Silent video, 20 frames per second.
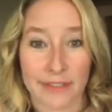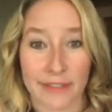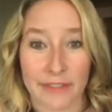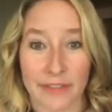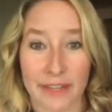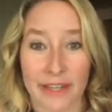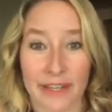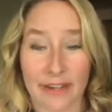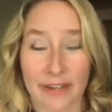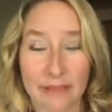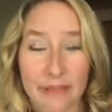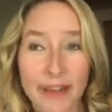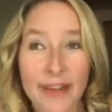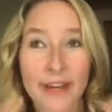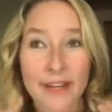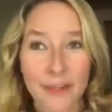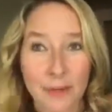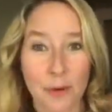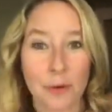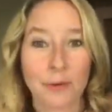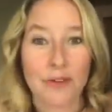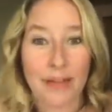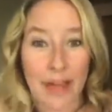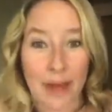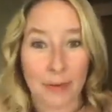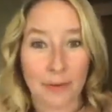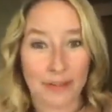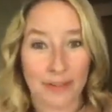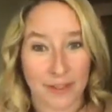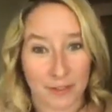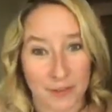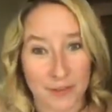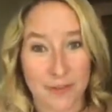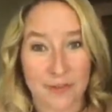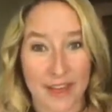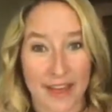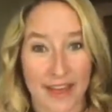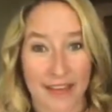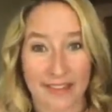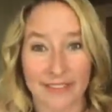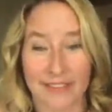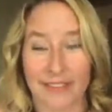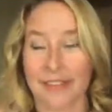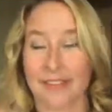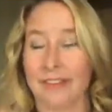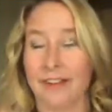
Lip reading: And like if I had known now what I knew then, like,